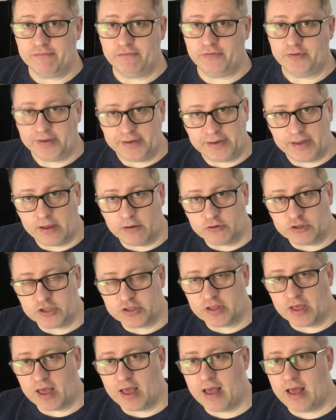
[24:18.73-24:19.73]
video to
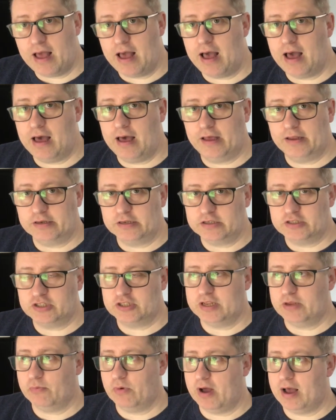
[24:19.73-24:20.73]
that and
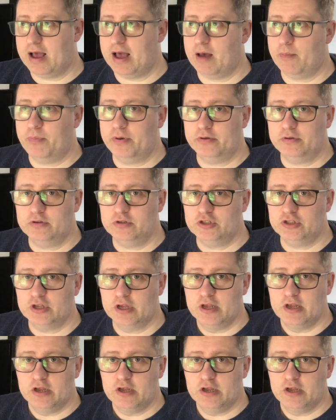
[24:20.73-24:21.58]
see what happens.